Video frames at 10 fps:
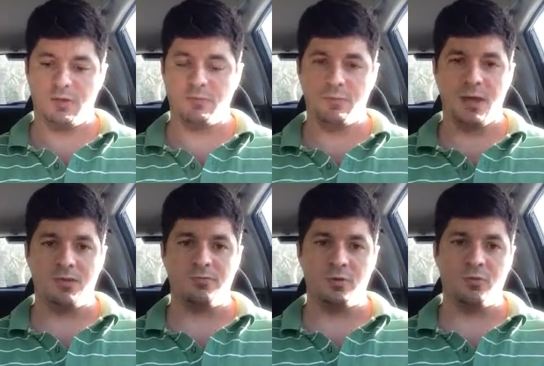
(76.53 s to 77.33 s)
even made
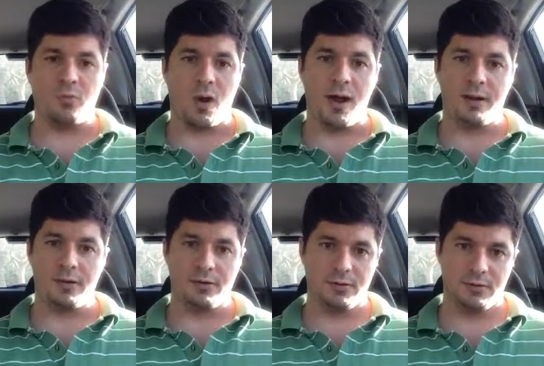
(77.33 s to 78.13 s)
his own
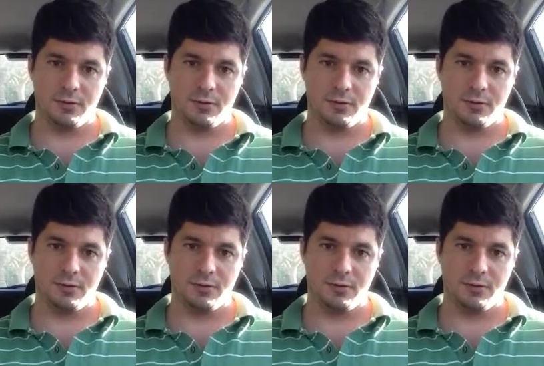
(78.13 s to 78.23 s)
wire